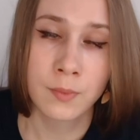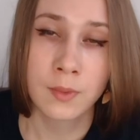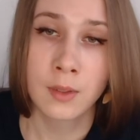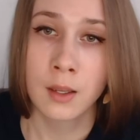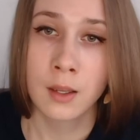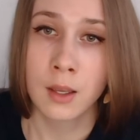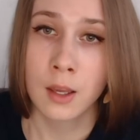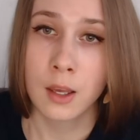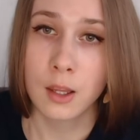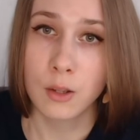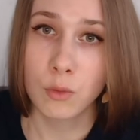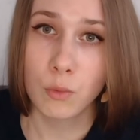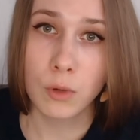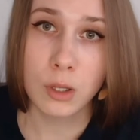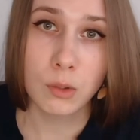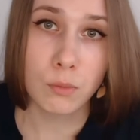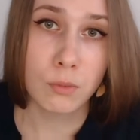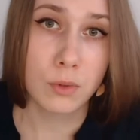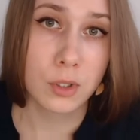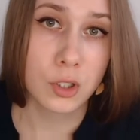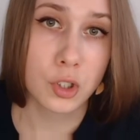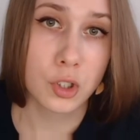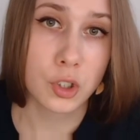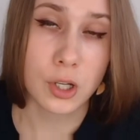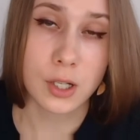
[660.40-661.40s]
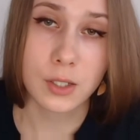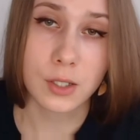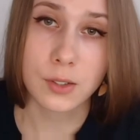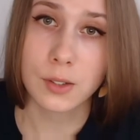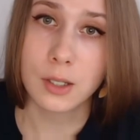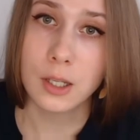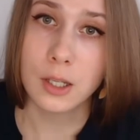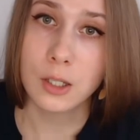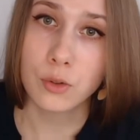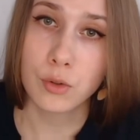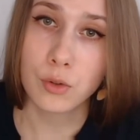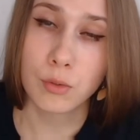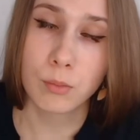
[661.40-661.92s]
And when we just
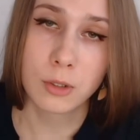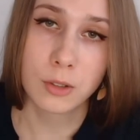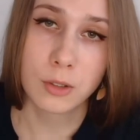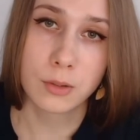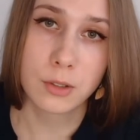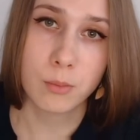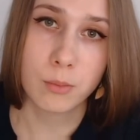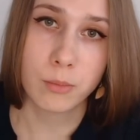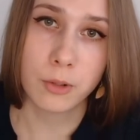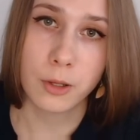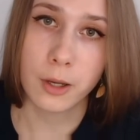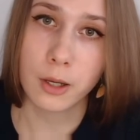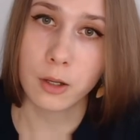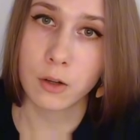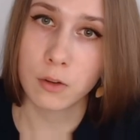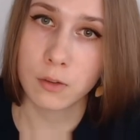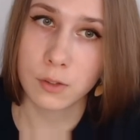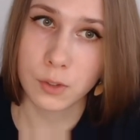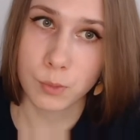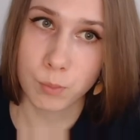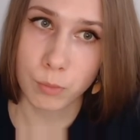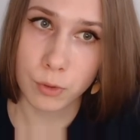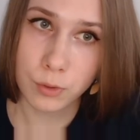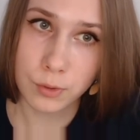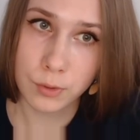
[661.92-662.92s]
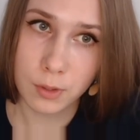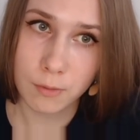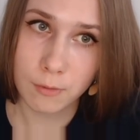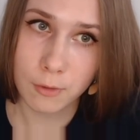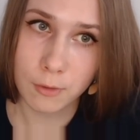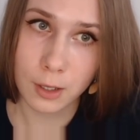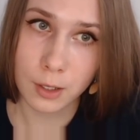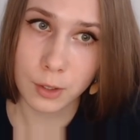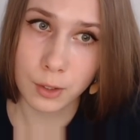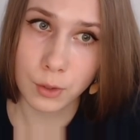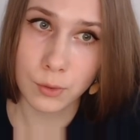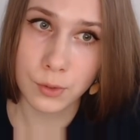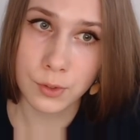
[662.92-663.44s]
need to multiply corresponding
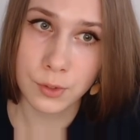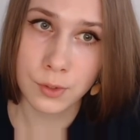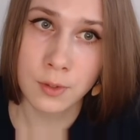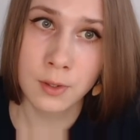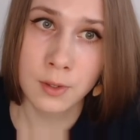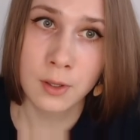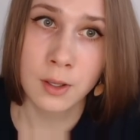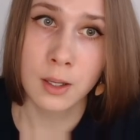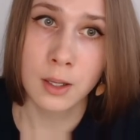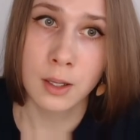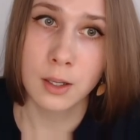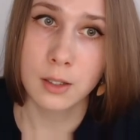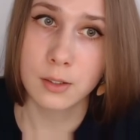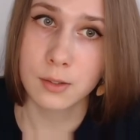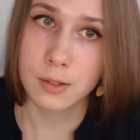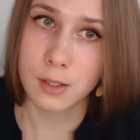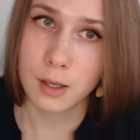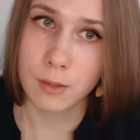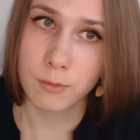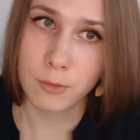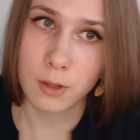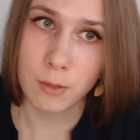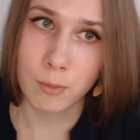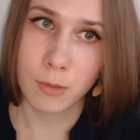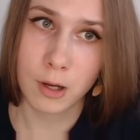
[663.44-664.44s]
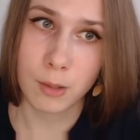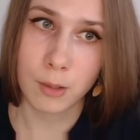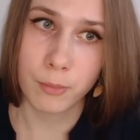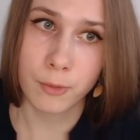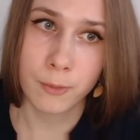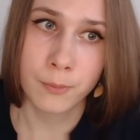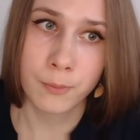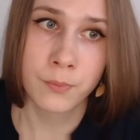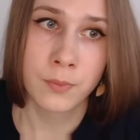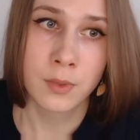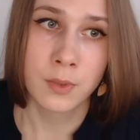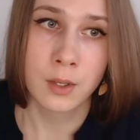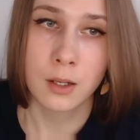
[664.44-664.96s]
values and sum them up,
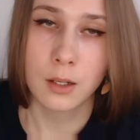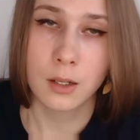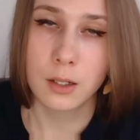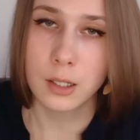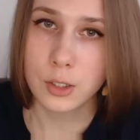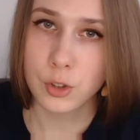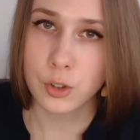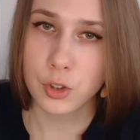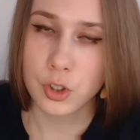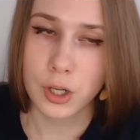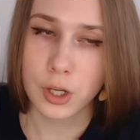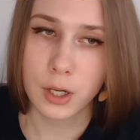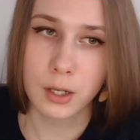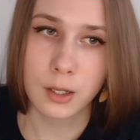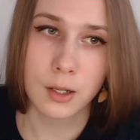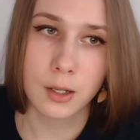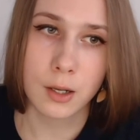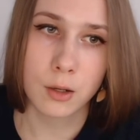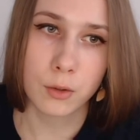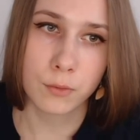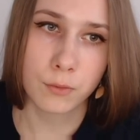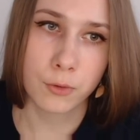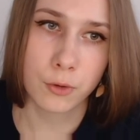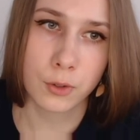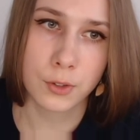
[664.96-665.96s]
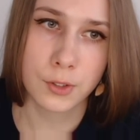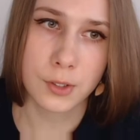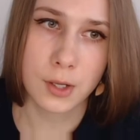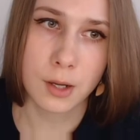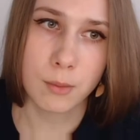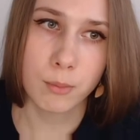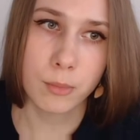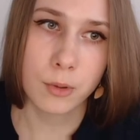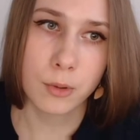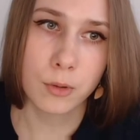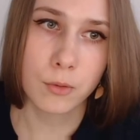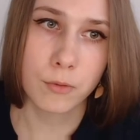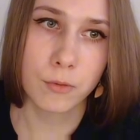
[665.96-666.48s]
let's check it out for
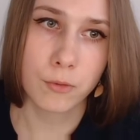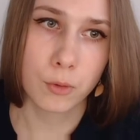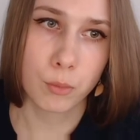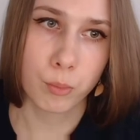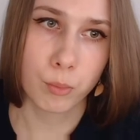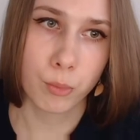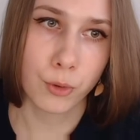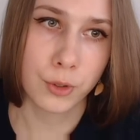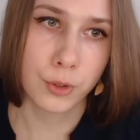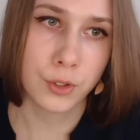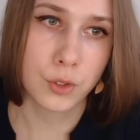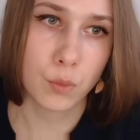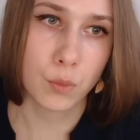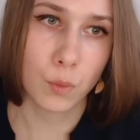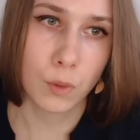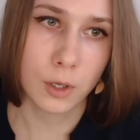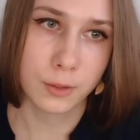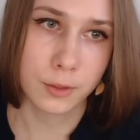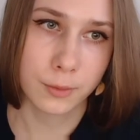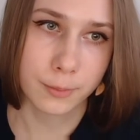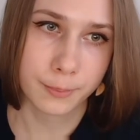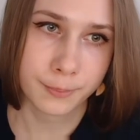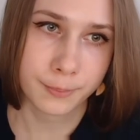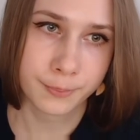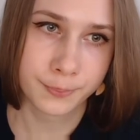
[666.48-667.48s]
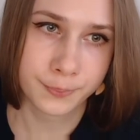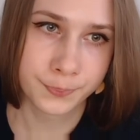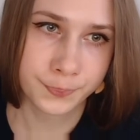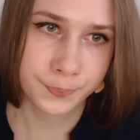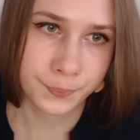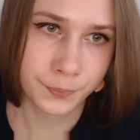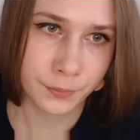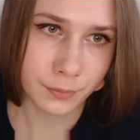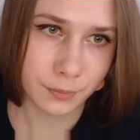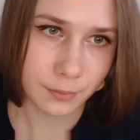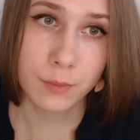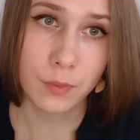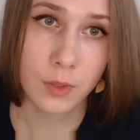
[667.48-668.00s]
example for point 1.
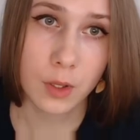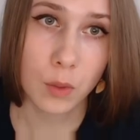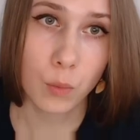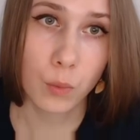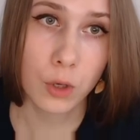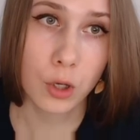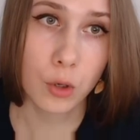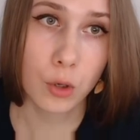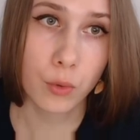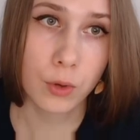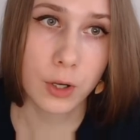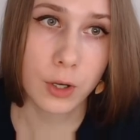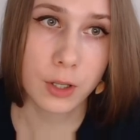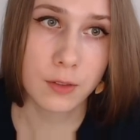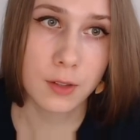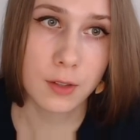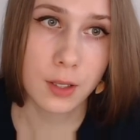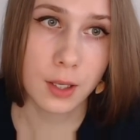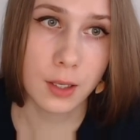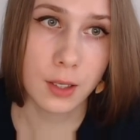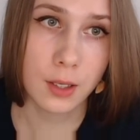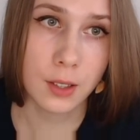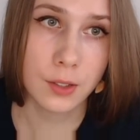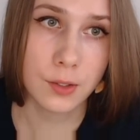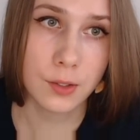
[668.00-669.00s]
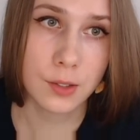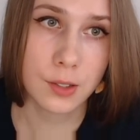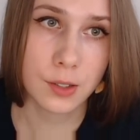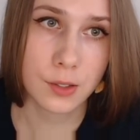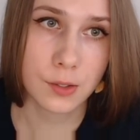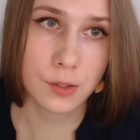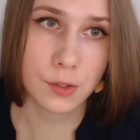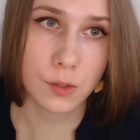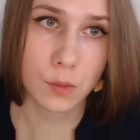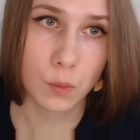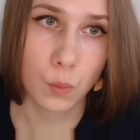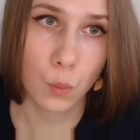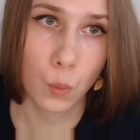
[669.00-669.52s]
We look at the index
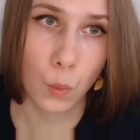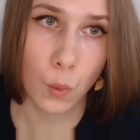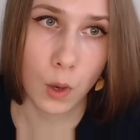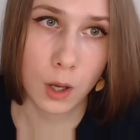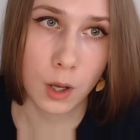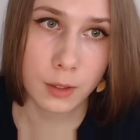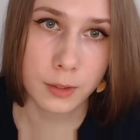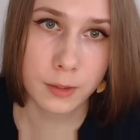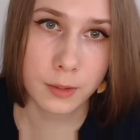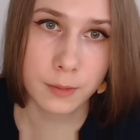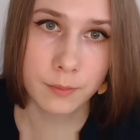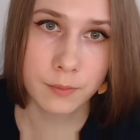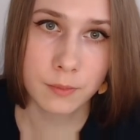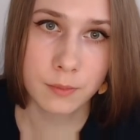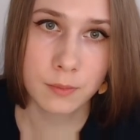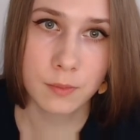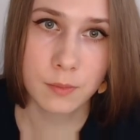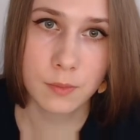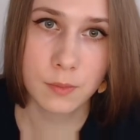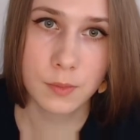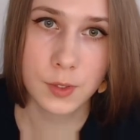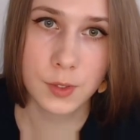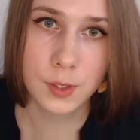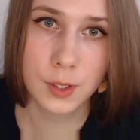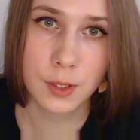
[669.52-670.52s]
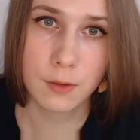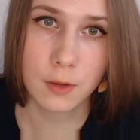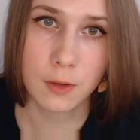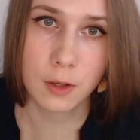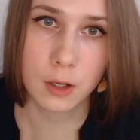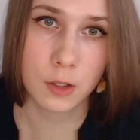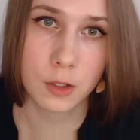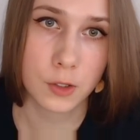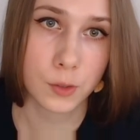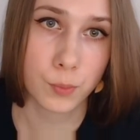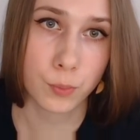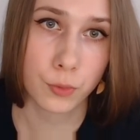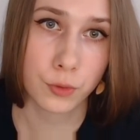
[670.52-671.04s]
1, see the
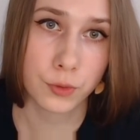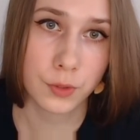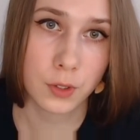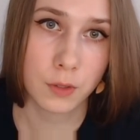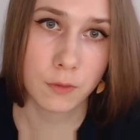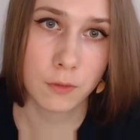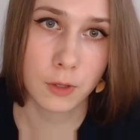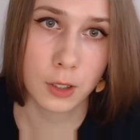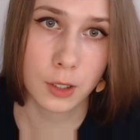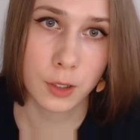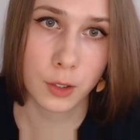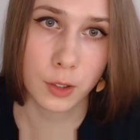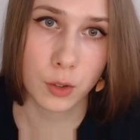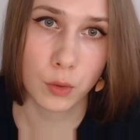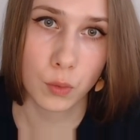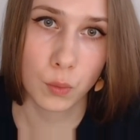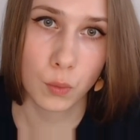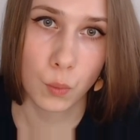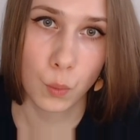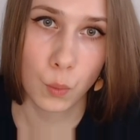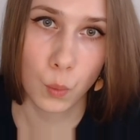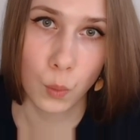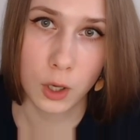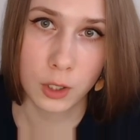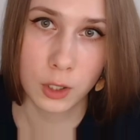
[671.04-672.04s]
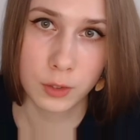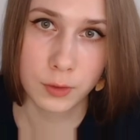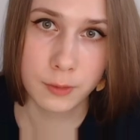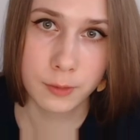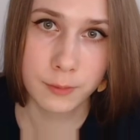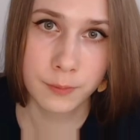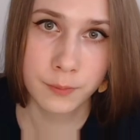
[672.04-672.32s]
corresponding value 1,